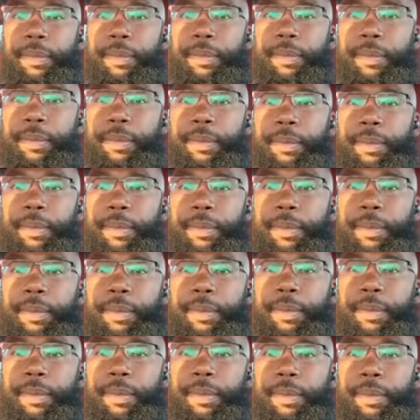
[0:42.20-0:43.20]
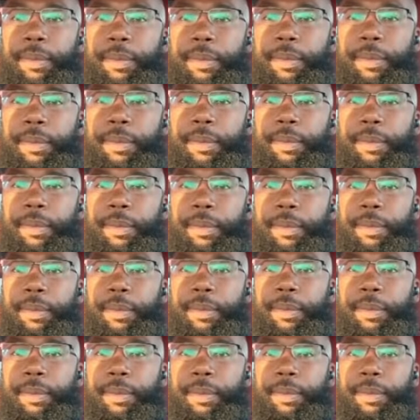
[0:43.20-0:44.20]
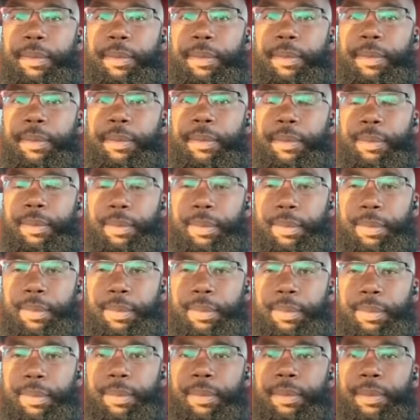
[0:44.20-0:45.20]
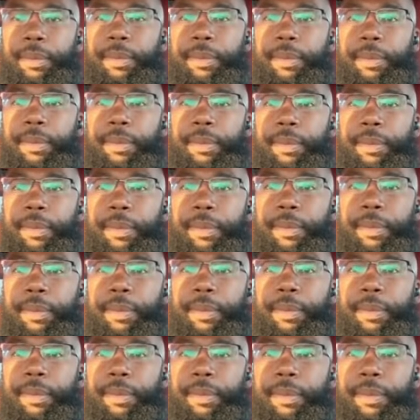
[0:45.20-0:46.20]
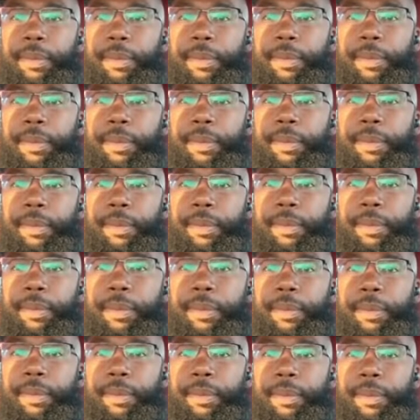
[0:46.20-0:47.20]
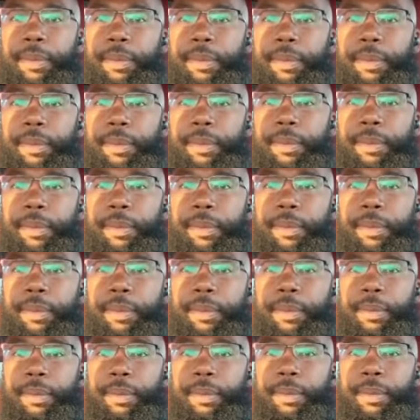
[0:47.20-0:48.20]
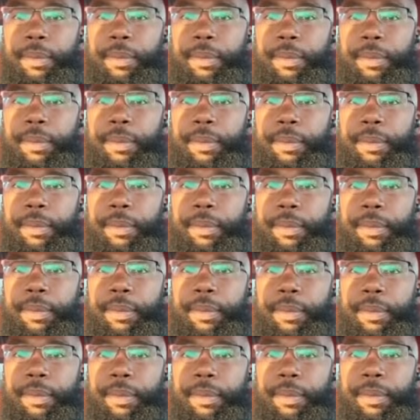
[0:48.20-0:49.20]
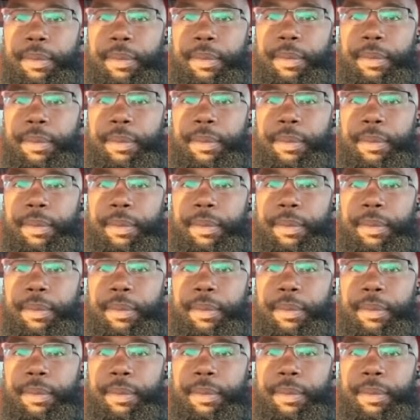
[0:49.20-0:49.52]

This person isn't speaking.